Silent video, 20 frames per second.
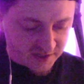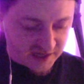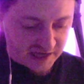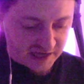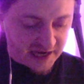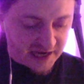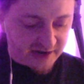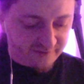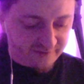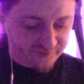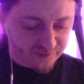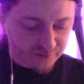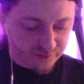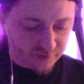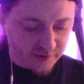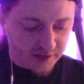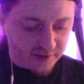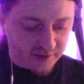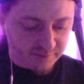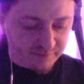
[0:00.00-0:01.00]
After
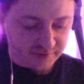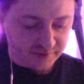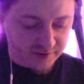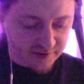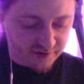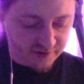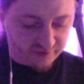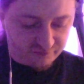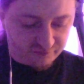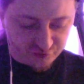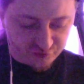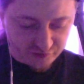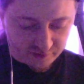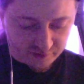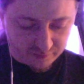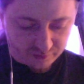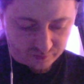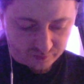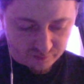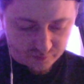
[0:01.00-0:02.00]
a bit of
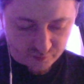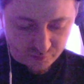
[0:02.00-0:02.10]
trouble